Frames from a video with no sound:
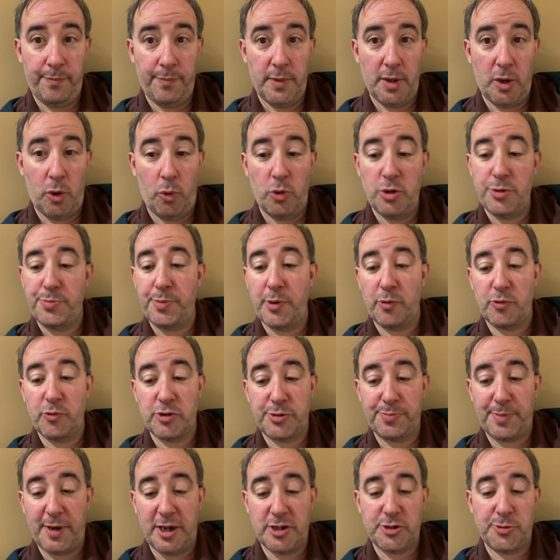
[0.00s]
Always been
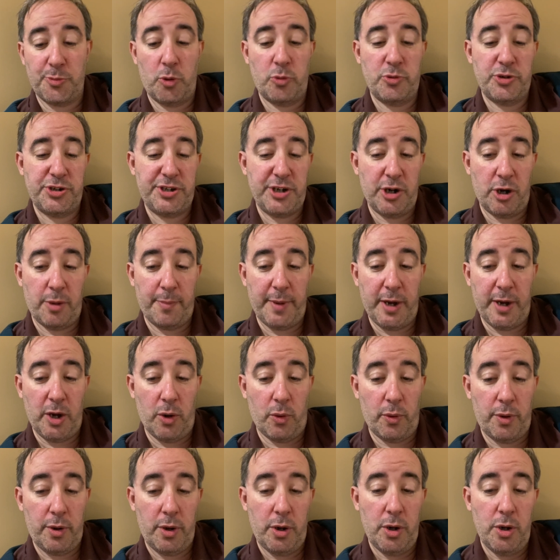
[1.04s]
responsible. Always did it on my own.